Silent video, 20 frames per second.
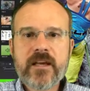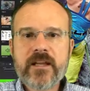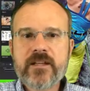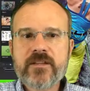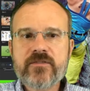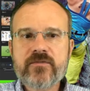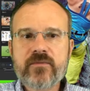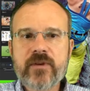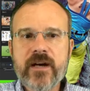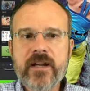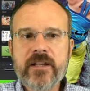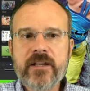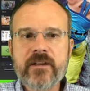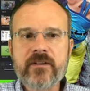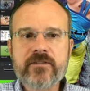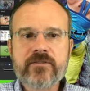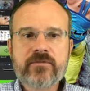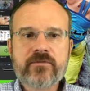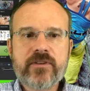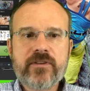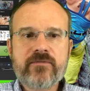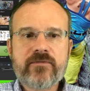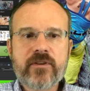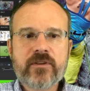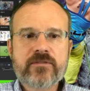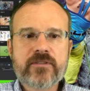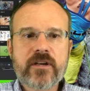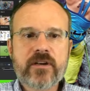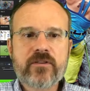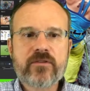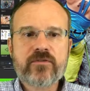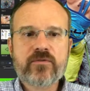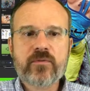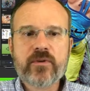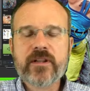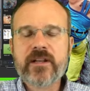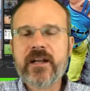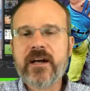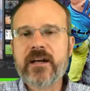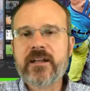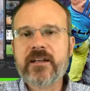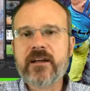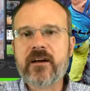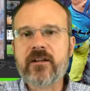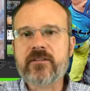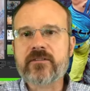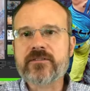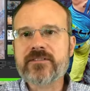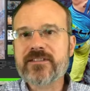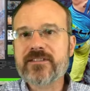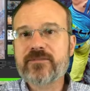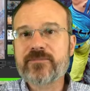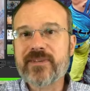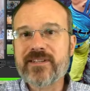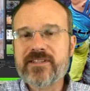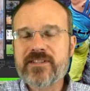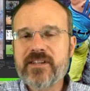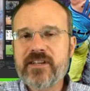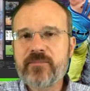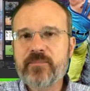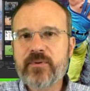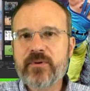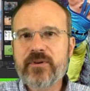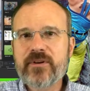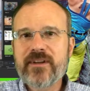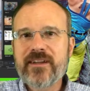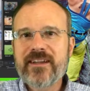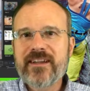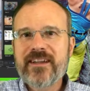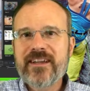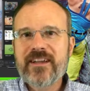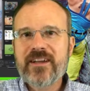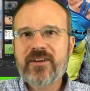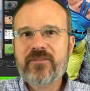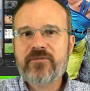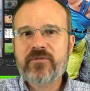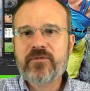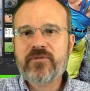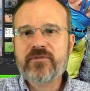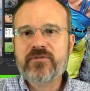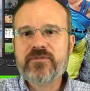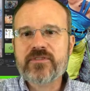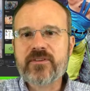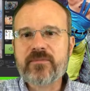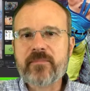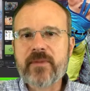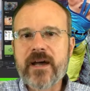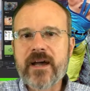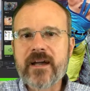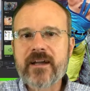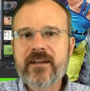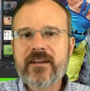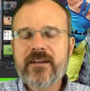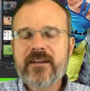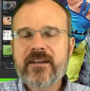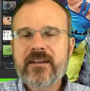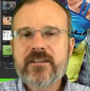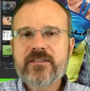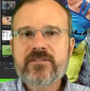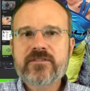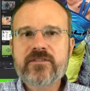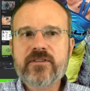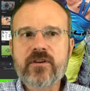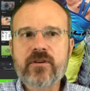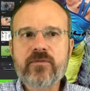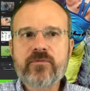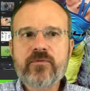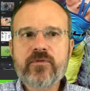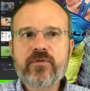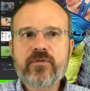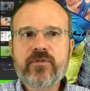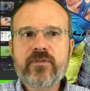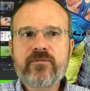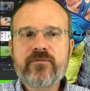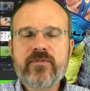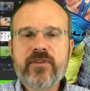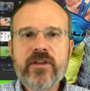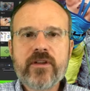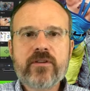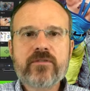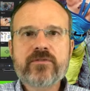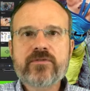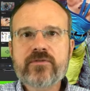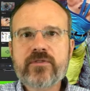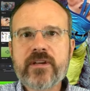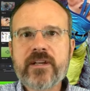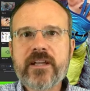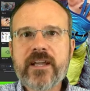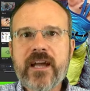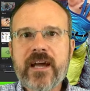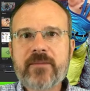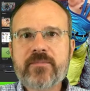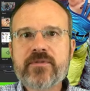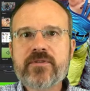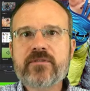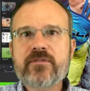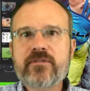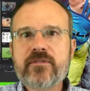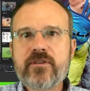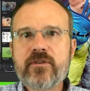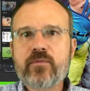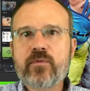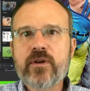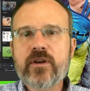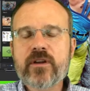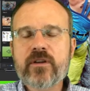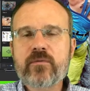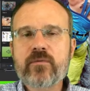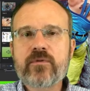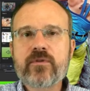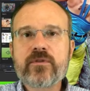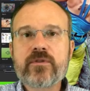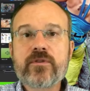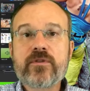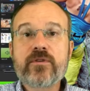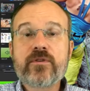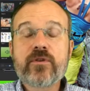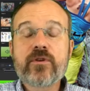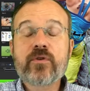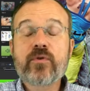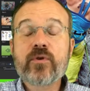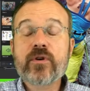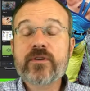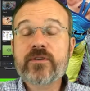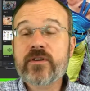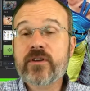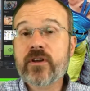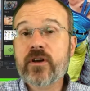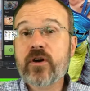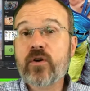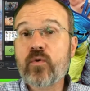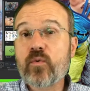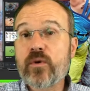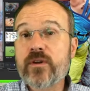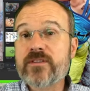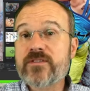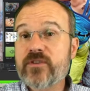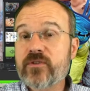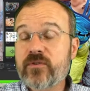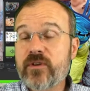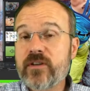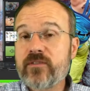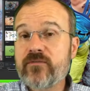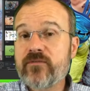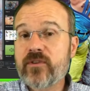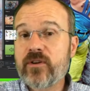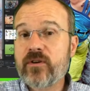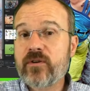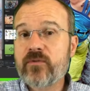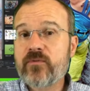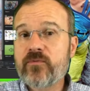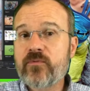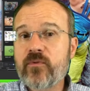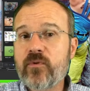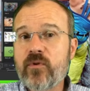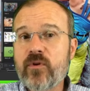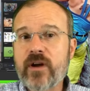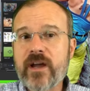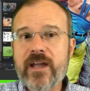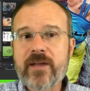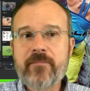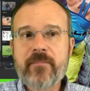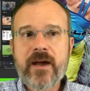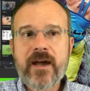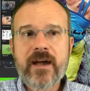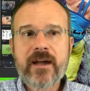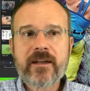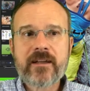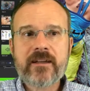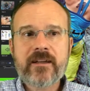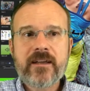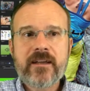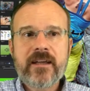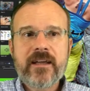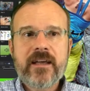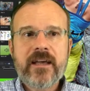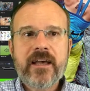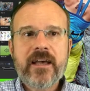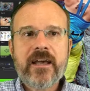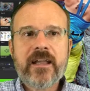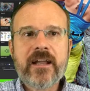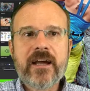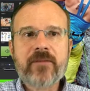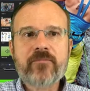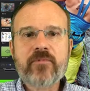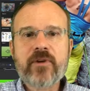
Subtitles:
And it's right here. ScreenFlow is $129. It's a little bit cheaper if you're using a Mac. So if you're doing video screen capture, you want to going to go with ScreenFlow for a Mac, and I'm